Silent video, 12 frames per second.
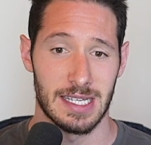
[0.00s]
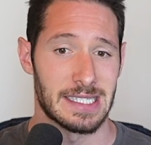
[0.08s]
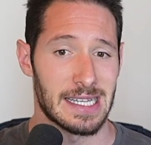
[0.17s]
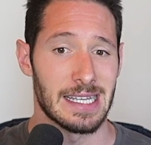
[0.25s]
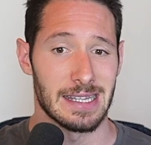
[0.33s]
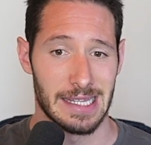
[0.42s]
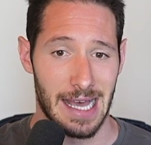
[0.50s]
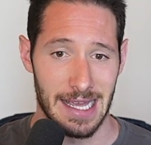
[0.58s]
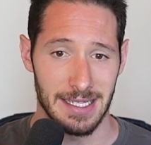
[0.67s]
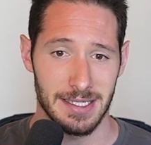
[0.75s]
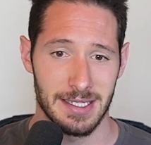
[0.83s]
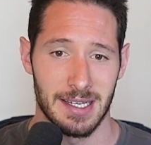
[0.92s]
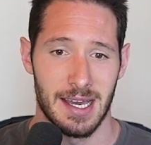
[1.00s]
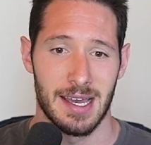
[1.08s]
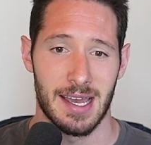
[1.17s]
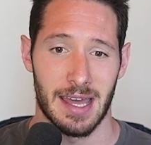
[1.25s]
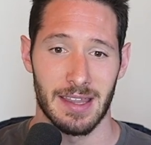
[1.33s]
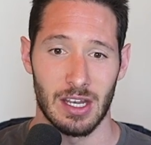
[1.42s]
says, eat less,
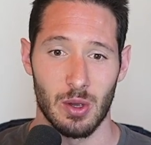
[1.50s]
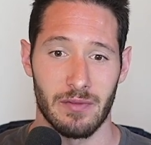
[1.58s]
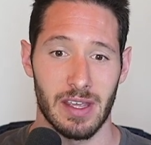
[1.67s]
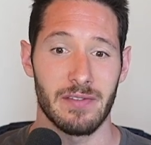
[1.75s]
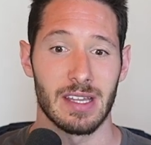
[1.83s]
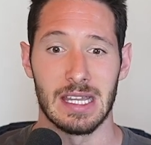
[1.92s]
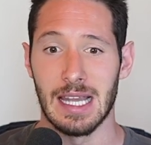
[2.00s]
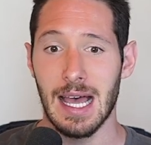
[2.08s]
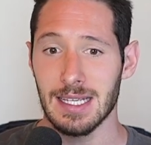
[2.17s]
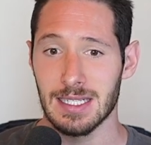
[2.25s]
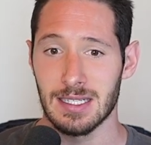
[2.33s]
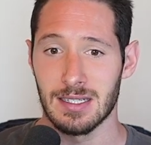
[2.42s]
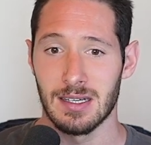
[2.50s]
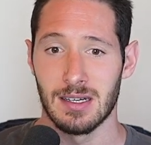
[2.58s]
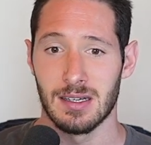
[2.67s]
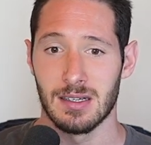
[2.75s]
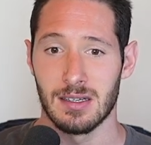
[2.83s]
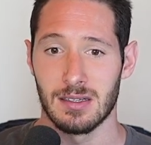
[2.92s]
and then you have even less
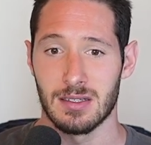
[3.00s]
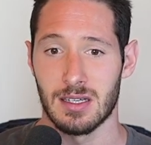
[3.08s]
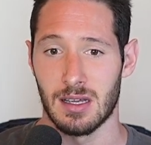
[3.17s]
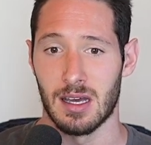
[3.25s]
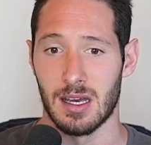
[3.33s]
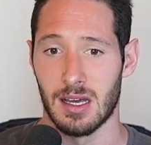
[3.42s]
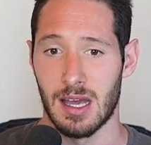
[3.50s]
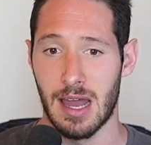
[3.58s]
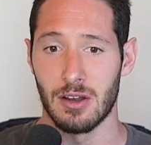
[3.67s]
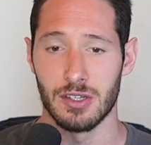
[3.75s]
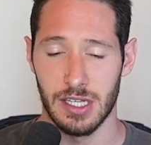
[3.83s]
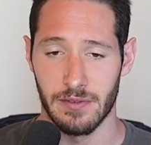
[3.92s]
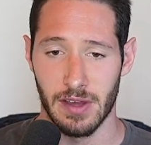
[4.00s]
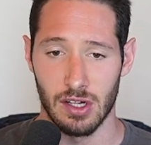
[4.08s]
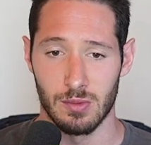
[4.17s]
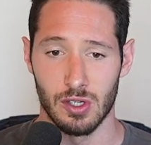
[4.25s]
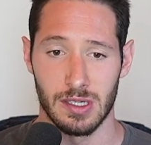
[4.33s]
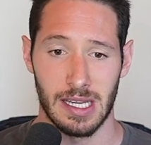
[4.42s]
uh, energy
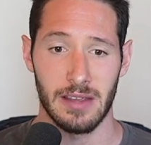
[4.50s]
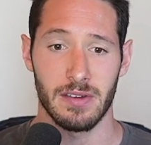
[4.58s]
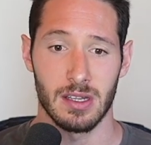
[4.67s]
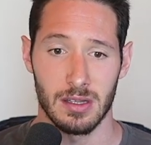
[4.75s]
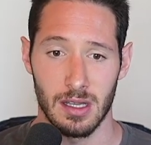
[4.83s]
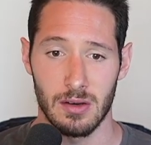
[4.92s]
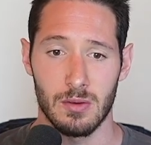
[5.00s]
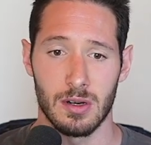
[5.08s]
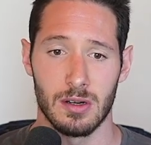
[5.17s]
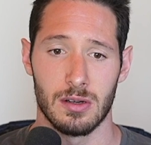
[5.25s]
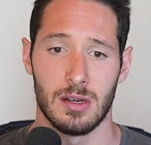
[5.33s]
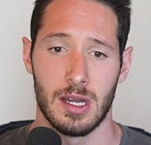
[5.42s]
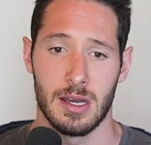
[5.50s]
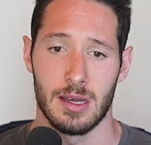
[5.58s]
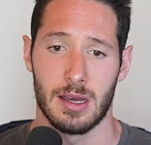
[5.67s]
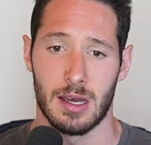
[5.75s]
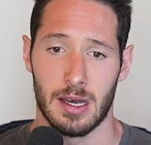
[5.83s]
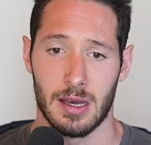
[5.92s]
available and even lower
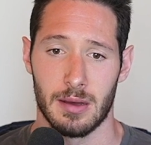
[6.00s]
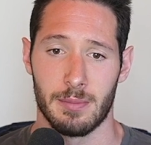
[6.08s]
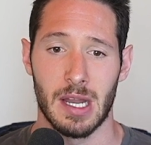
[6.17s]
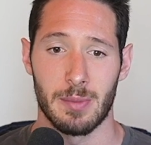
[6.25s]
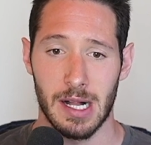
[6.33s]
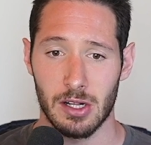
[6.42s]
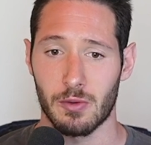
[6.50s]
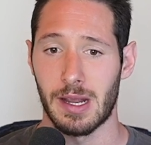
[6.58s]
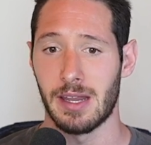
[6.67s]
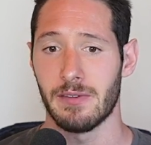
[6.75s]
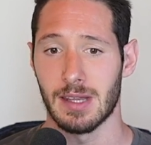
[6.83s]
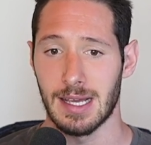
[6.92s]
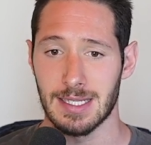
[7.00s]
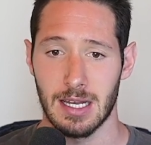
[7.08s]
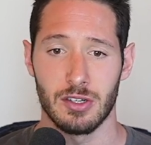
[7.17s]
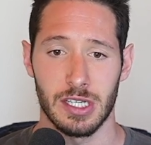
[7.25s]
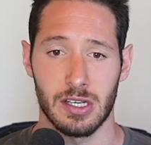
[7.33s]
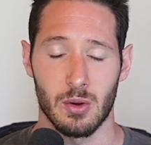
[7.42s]
uh, metabolic rate, even less
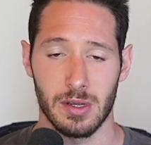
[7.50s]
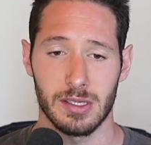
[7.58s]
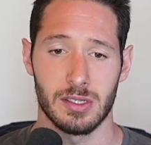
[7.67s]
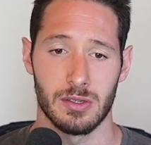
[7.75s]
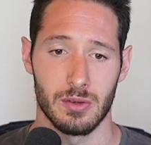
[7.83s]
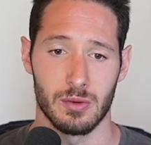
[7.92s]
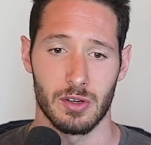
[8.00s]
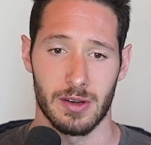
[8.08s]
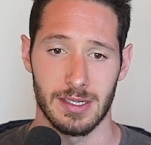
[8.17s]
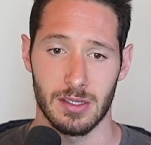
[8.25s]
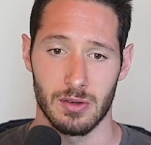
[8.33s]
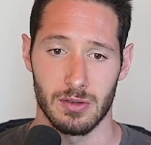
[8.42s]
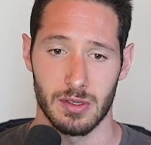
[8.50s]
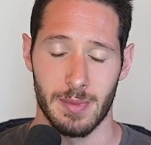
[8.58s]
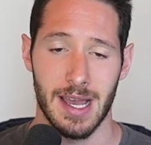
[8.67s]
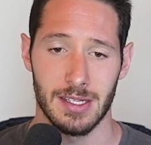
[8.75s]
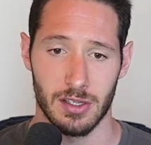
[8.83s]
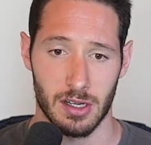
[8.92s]
energy going to your internal
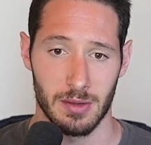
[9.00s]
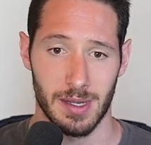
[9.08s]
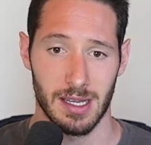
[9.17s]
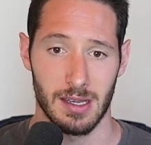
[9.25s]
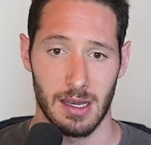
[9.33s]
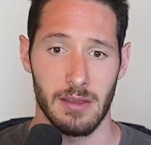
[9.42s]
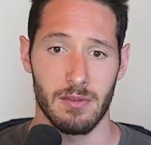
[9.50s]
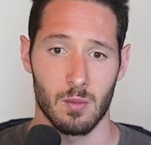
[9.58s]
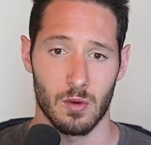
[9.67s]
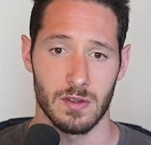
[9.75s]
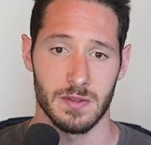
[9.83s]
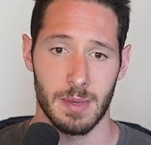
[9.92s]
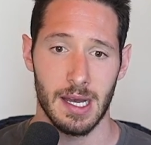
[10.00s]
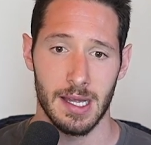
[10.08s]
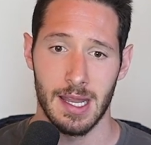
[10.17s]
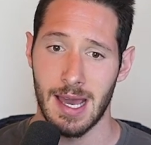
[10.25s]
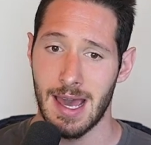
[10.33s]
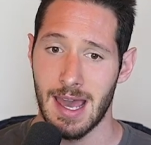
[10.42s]
demands, you're going to be in an even worse
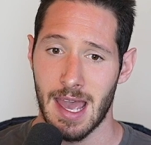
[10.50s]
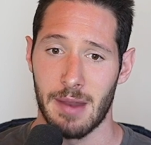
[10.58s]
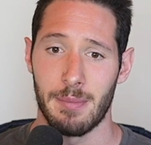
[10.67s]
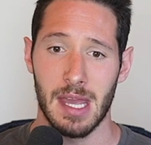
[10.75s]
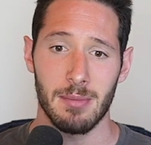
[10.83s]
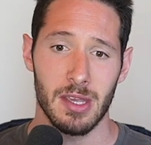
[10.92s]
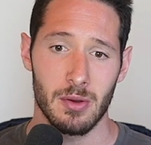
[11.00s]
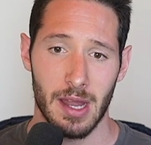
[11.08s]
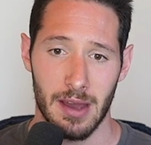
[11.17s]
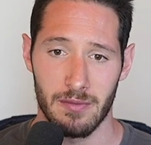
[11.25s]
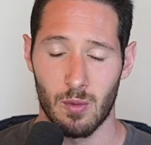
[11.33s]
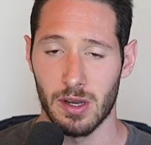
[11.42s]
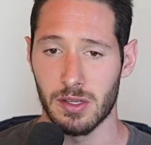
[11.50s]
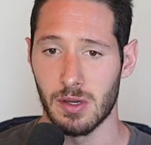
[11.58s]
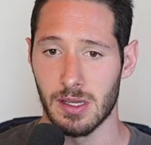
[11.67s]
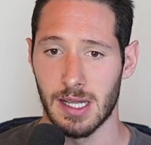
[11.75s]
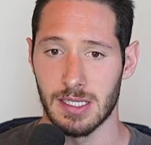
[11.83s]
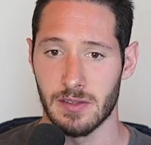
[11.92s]
spot. And maybe you'd have one
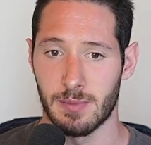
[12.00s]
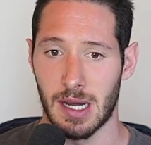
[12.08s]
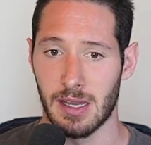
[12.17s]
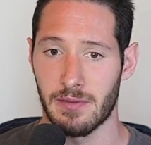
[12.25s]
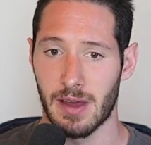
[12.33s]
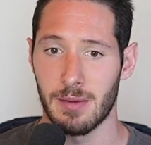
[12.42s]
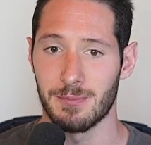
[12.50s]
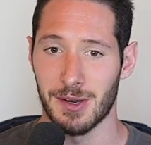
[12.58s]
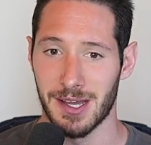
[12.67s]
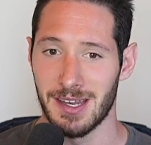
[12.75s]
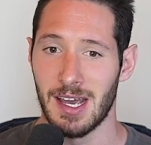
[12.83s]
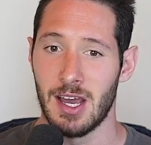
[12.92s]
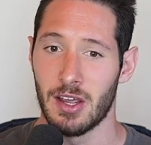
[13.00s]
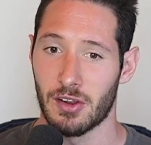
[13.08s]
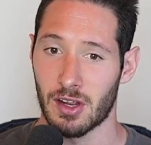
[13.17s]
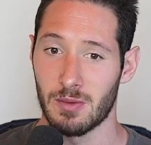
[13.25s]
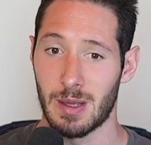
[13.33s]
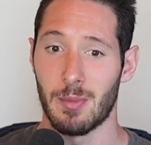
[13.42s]
unit less of body fat, but
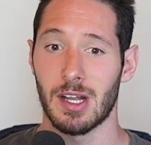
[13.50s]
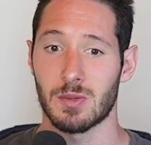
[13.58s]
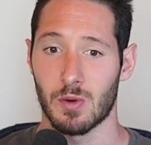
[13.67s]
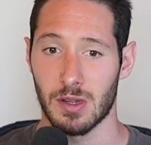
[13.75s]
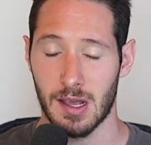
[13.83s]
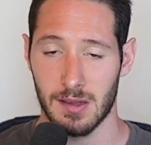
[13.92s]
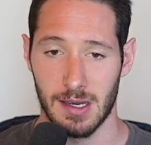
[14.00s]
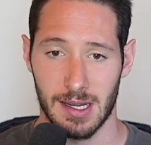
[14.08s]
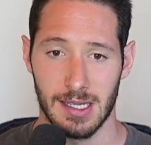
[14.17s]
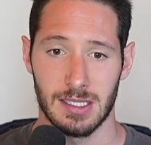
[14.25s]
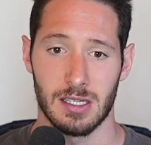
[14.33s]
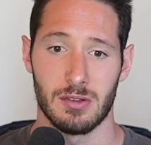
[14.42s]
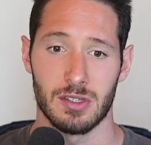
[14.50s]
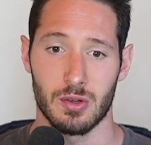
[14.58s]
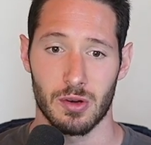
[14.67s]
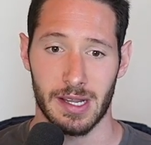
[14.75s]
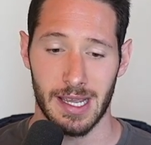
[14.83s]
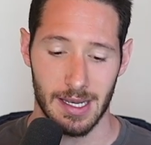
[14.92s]
you're going to be much more likely to continue
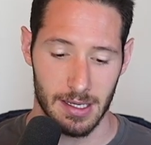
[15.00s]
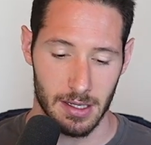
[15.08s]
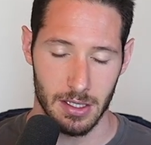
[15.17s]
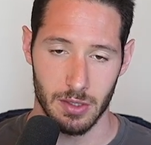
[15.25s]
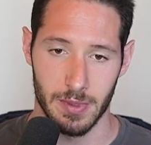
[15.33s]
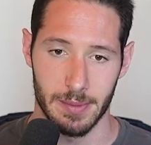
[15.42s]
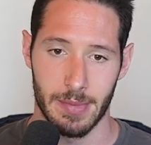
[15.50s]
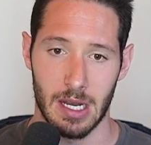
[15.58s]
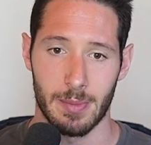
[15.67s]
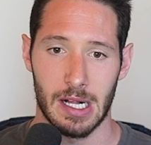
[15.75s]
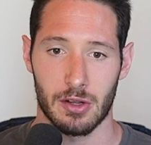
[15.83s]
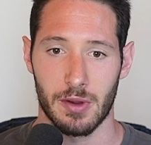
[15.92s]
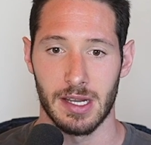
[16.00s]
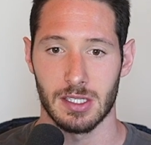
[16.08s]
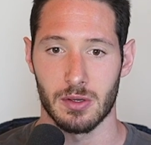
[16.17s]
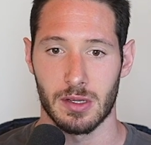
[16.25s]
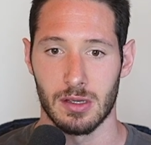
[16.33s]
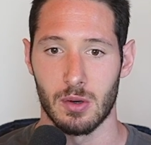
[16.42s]
storing it because your metabolic rate
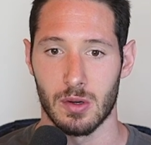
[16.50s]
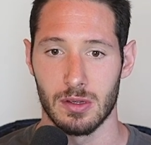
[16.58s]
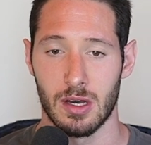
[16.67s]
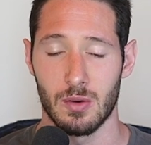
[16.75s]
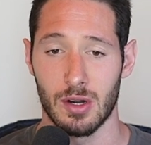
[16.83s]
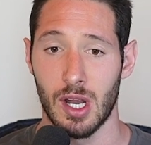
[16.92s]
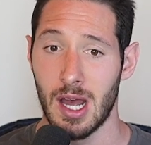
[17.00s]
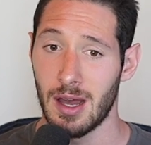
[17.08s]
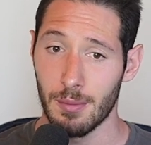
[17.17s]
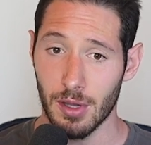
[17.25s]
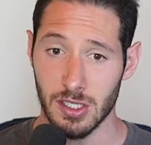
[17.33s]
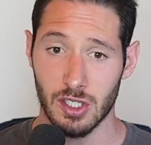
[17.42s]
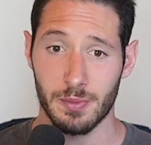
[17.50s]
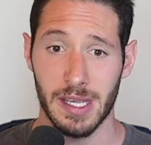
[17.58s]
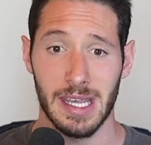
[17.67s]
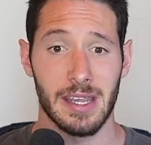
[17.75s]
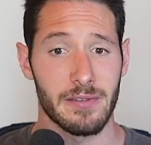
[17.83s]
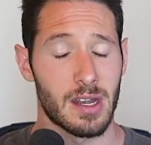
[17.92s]
is going lower and lower. Plus, you'll
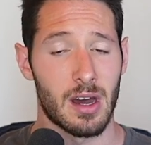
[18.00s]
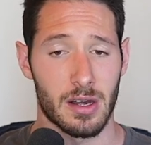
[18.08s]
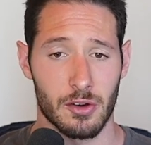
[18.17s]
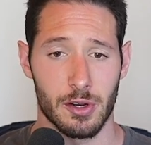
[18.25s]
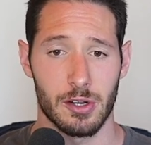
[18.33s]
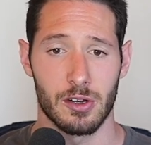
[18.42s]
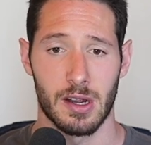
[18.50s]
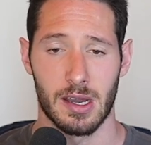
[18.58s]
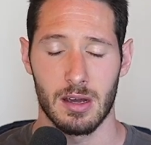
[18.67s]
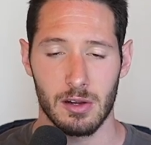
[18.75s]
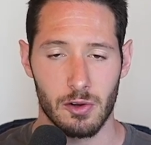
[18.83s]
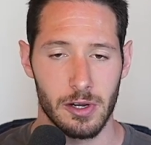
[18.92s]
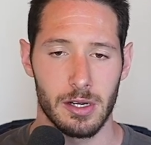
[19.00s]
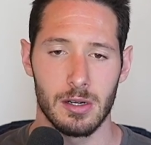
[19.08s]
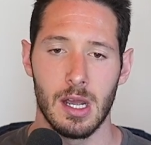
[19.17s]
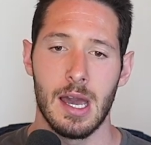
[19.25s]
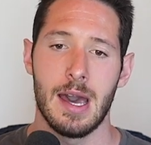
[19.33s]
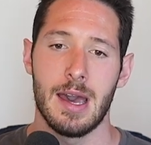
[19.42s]
be even hungrier and hungrier.
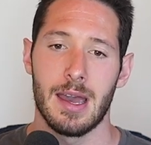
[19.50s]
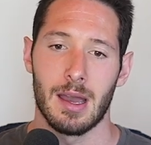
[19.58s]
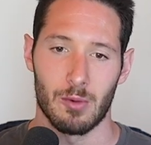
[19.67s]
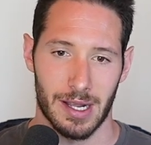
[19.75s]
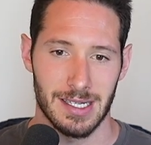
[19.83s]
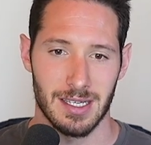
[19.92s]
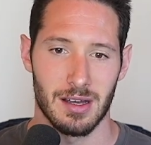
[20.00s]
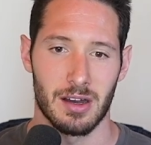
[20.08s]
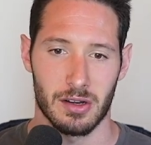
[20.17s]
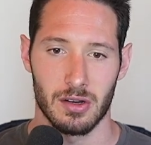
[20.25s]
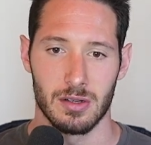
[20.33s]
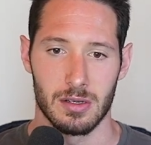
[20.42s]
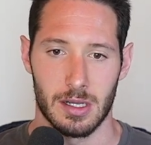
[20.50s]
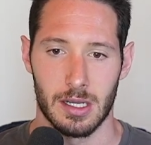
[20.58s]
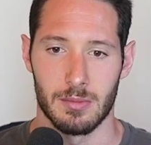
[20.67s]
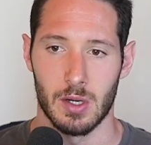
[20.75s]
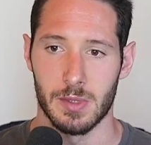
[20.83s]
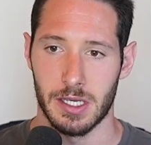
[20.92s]
And we'll get to the hunger in
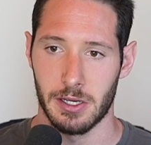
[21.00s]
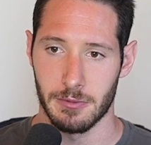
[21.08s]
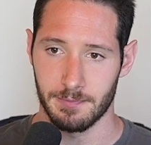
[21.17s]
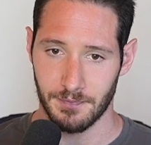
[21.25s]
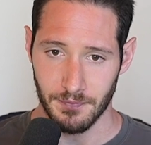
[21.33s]
a moment here.